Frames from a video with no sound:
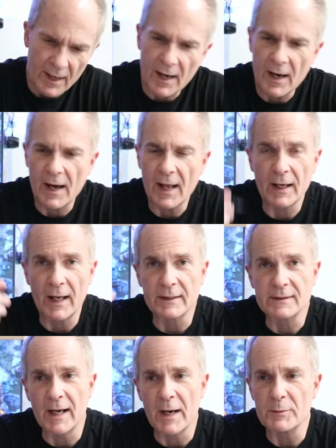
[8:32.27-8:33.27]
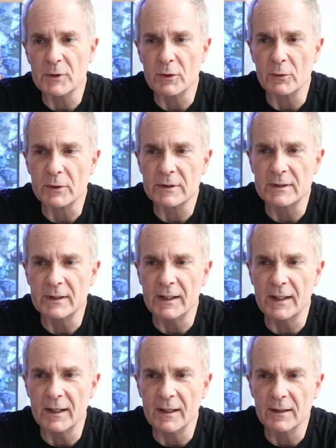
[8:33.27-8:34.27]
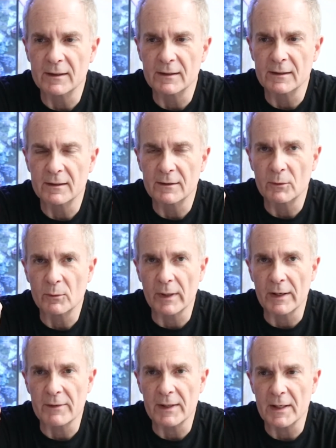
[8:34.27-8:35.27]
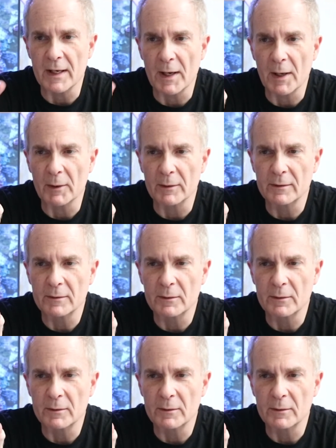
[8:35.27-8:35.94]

Uh, a lot of times you'll see one of the uh,